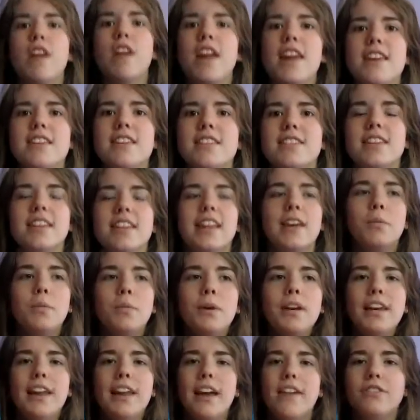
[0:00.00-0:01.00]
We
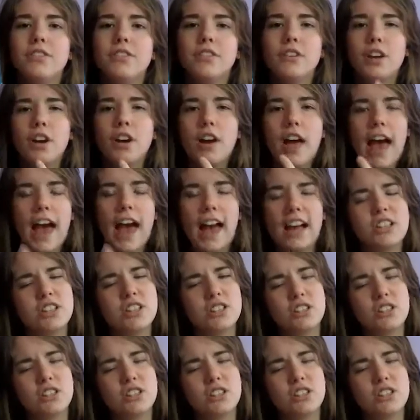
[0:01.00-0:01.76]
never actually